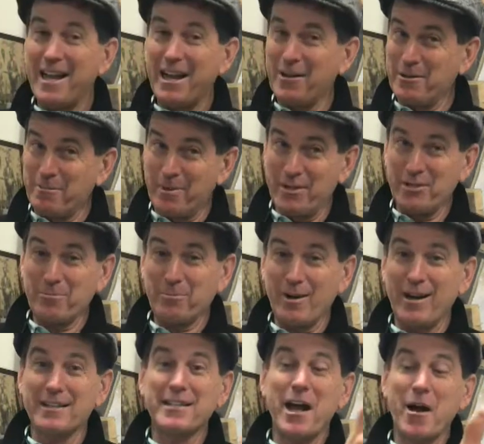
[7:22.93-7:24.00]
and you'd be
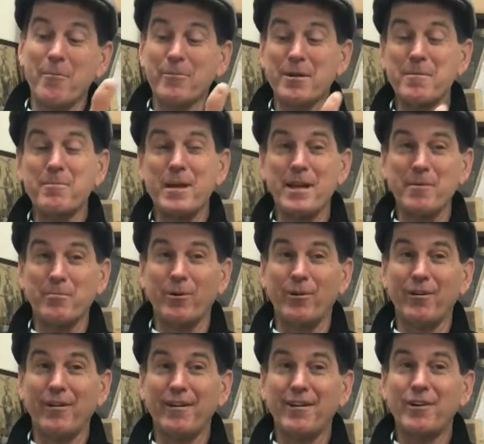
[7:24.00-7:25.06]
surprised how many
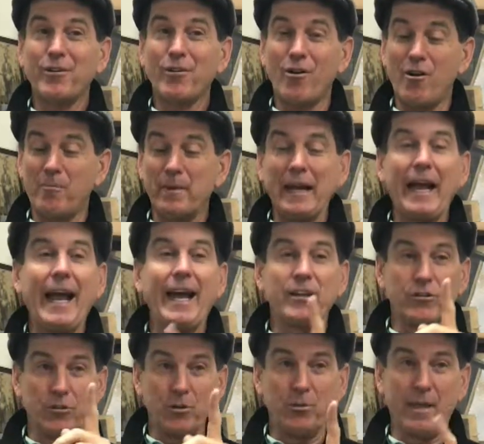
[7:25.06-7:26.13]
people call me
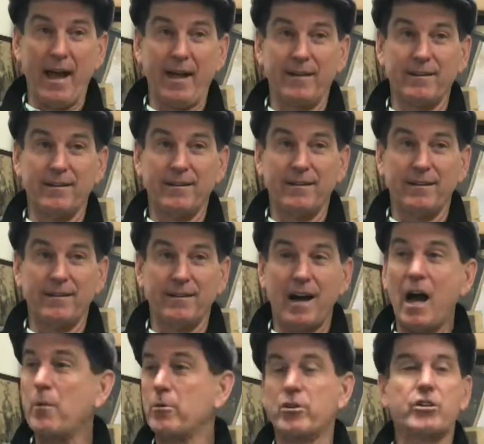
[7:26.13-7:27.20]
and do that.
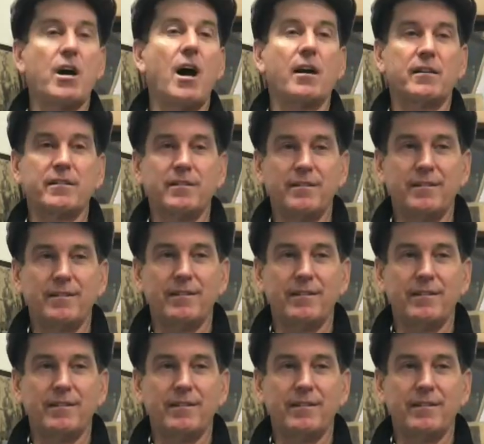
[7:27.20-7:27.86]
I was shocked.